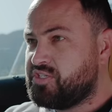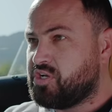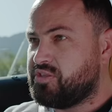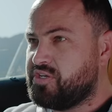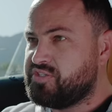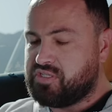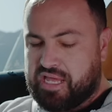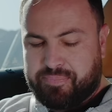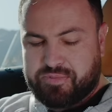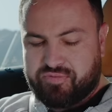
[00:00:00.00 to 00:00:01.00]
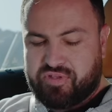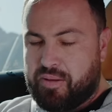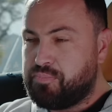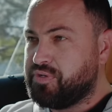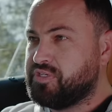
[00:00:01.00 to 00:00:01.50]
it's got those adaptive
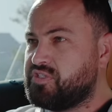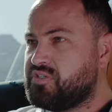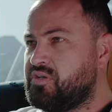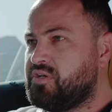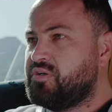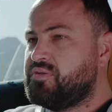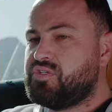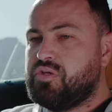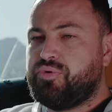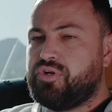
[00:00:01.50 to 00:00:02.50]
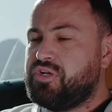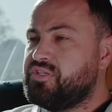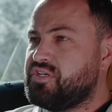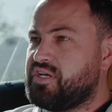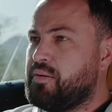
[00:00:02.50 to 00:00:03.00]
dampers, So you put it
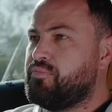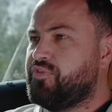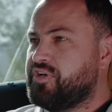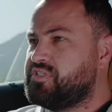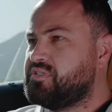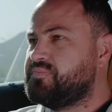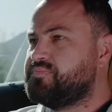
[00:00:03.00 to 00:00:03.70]
into comfort,